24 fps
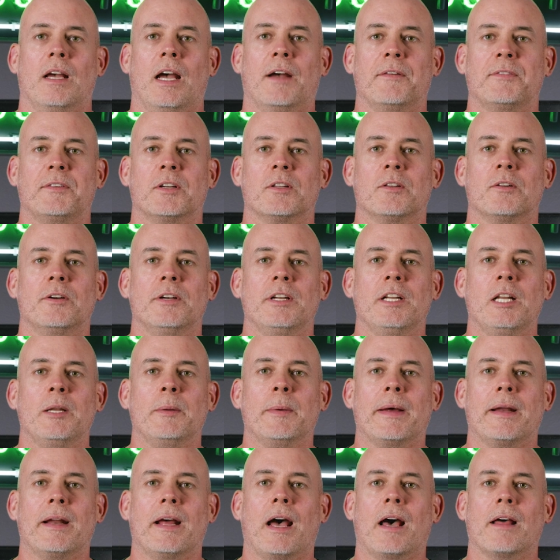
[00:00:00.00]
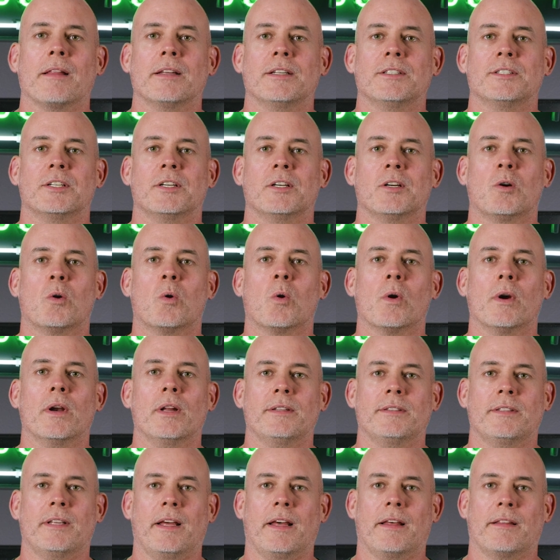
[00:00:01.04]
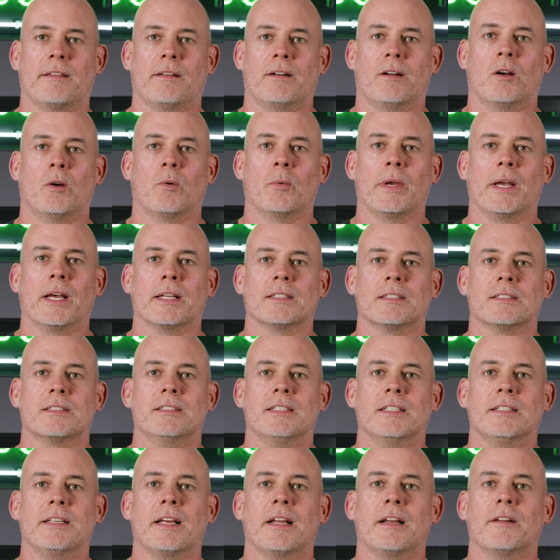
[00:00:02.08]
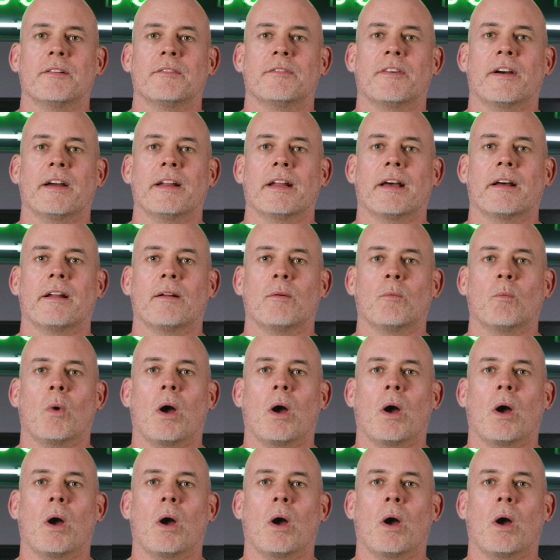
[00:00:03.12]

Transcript: After learning about how they turn corn into ethanol, we got to sit down and find out